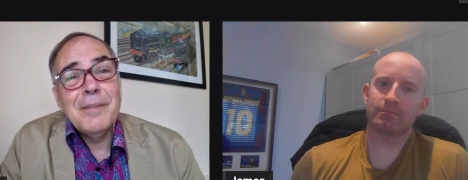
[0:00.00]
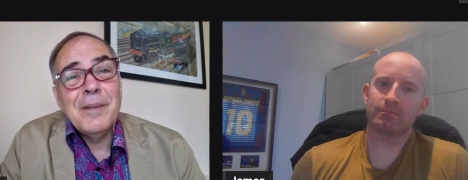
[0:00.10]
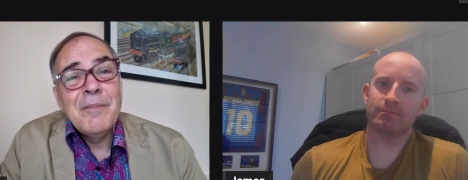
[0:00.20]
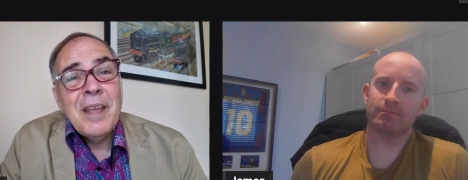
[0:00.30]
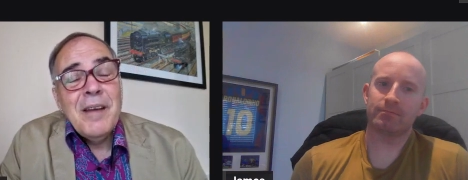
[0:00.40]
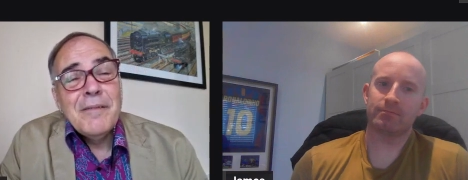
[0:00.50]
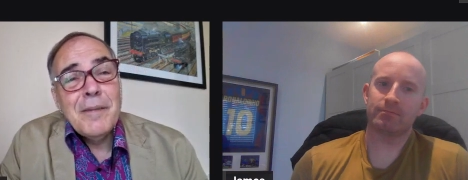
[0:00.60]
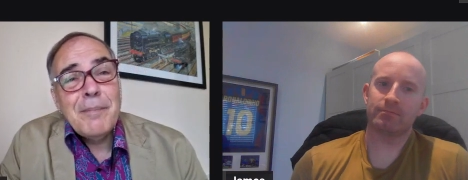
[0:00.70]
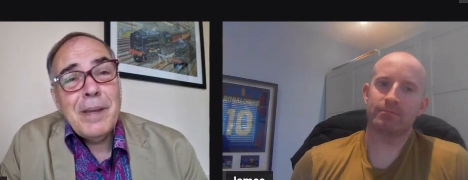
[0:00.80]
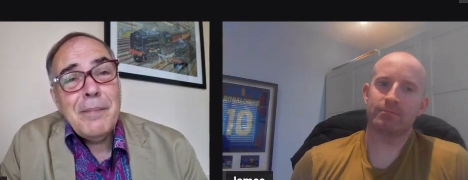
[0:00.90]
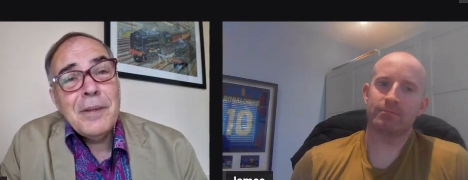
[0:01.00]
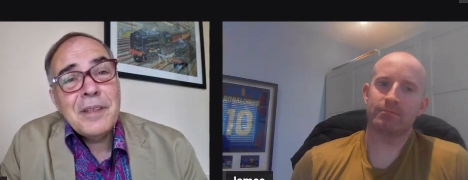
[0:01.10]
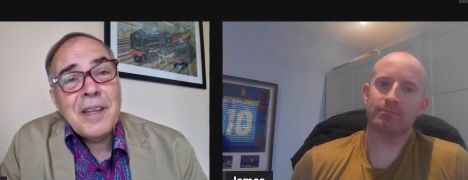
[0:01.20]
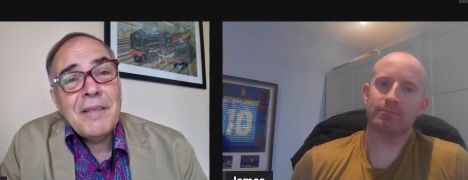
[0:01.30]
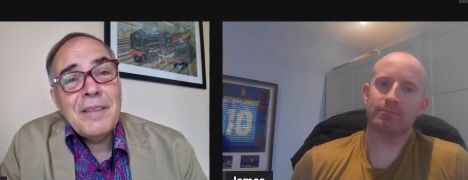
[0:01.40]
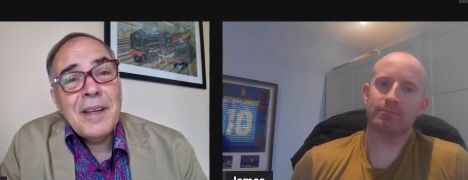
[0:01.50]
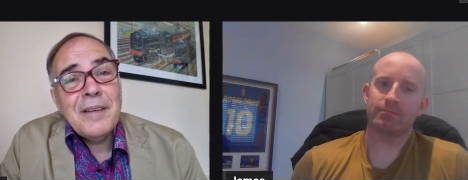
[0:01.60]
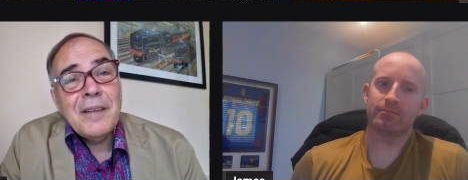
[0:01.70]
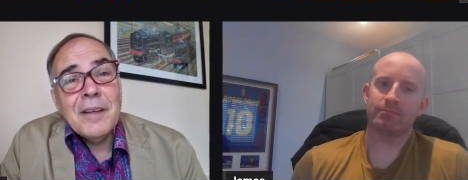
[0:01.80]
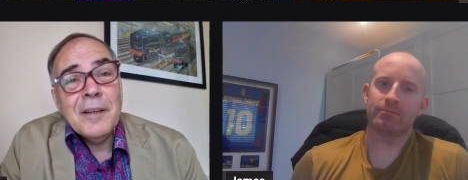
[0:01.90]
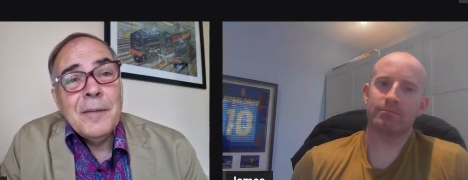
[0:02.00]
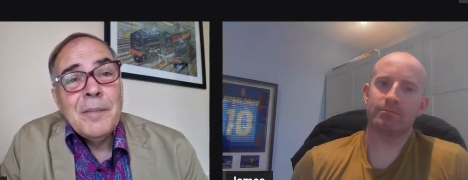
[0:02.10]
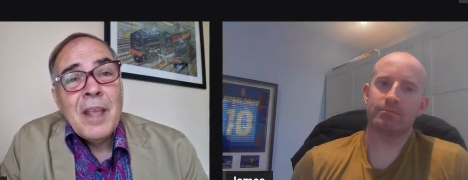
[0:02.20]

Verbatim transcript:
Speaker 1: But for people that don't know you,